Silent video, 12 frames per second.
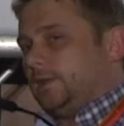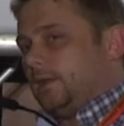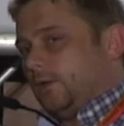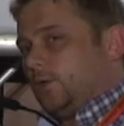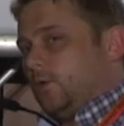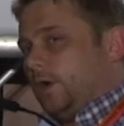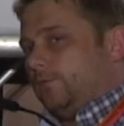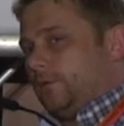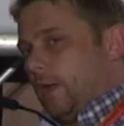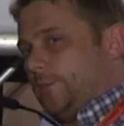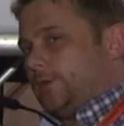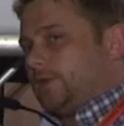quite
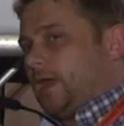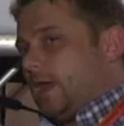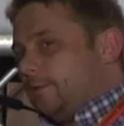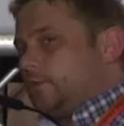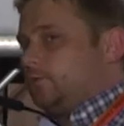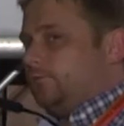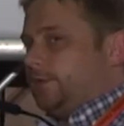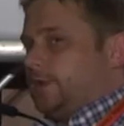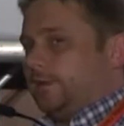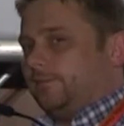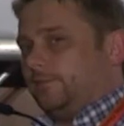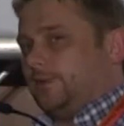rapid chemical
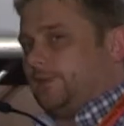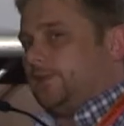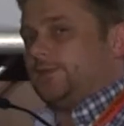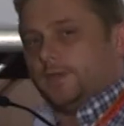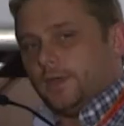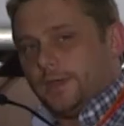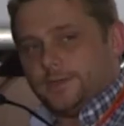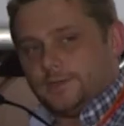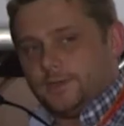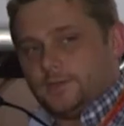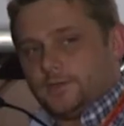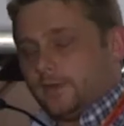recovery since the
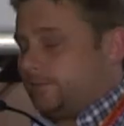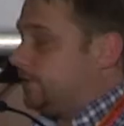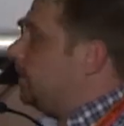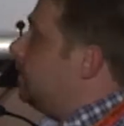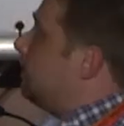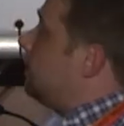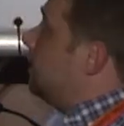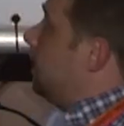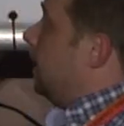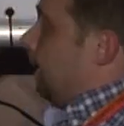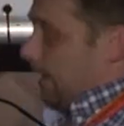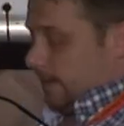1970s
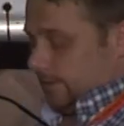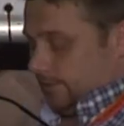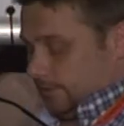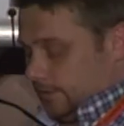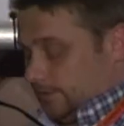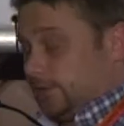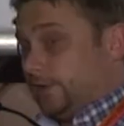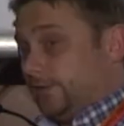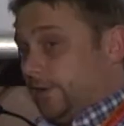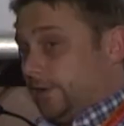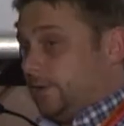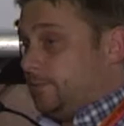as acidifying
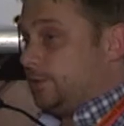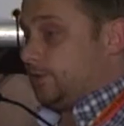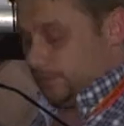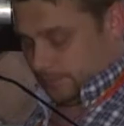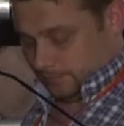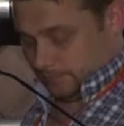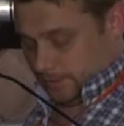emissions have been